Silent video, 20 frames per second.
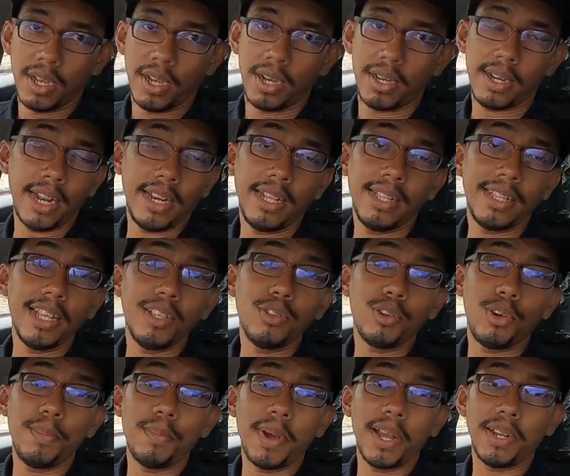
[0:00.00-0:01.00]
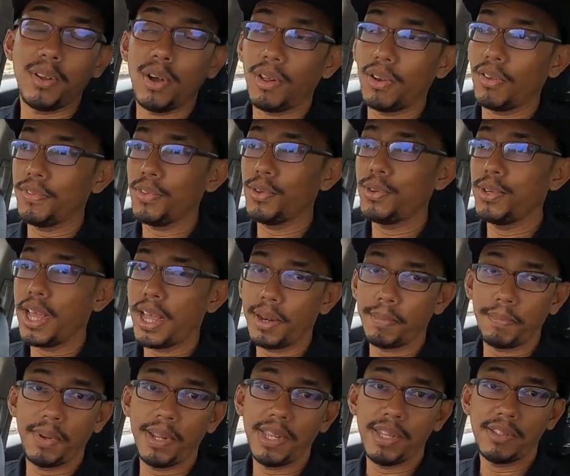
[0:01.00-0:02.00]
Another thing to remind all of you that
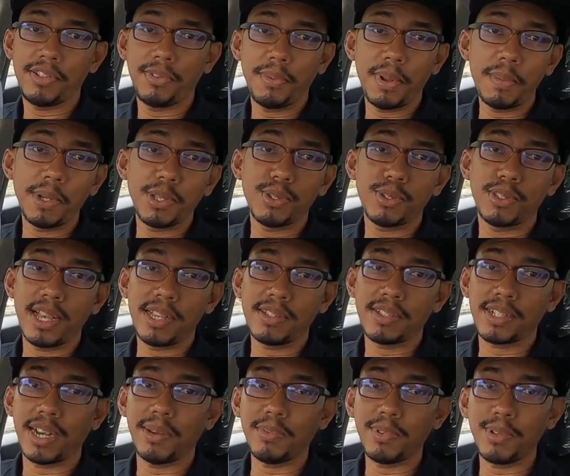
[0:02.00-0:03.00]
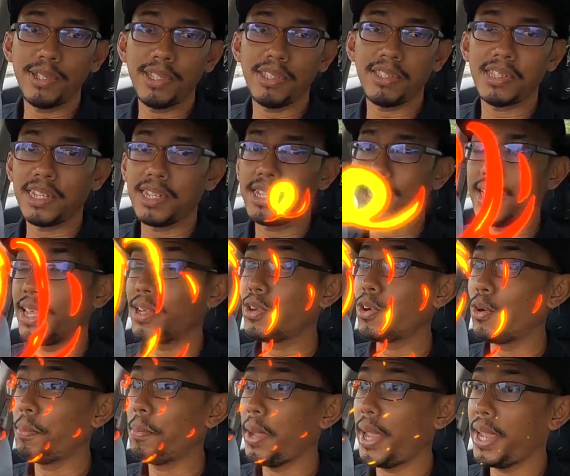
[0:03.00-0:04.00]
please remember to subscribe to this channel and
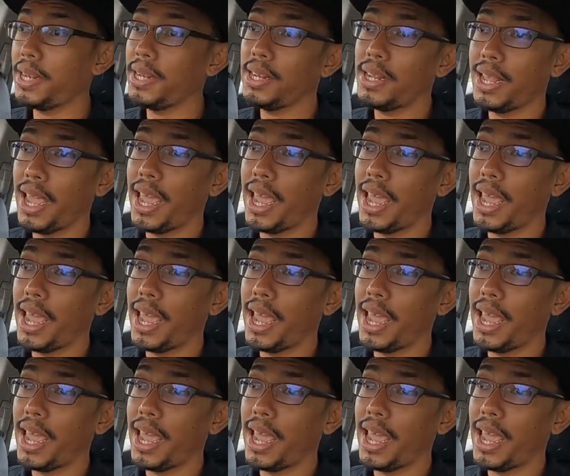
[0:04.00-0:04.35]
comment